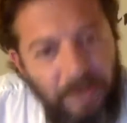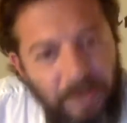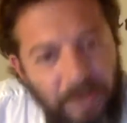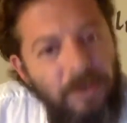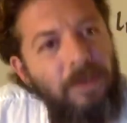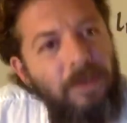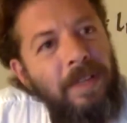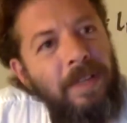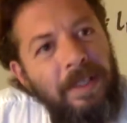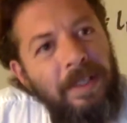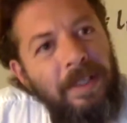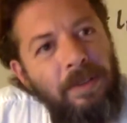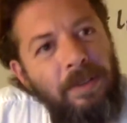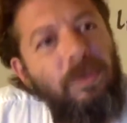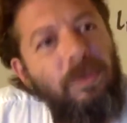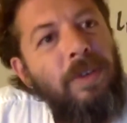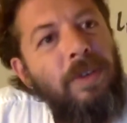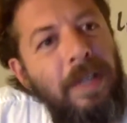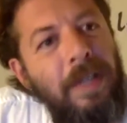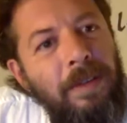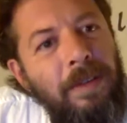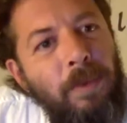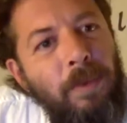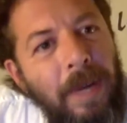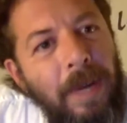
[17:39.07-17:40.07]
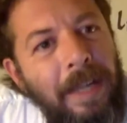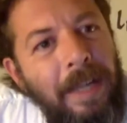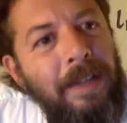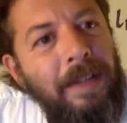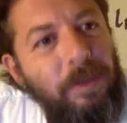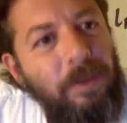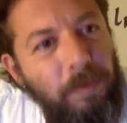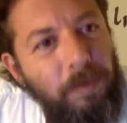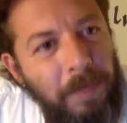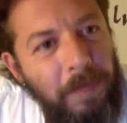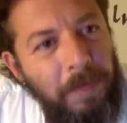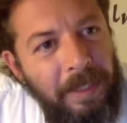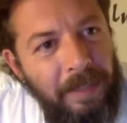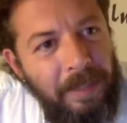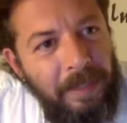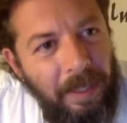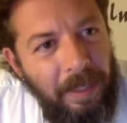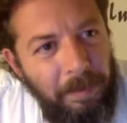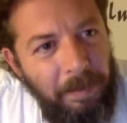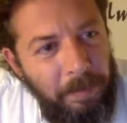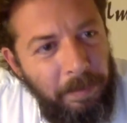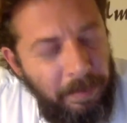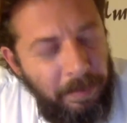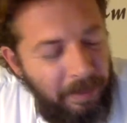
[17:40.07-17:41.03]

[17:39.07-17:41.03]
So that took a while to build up,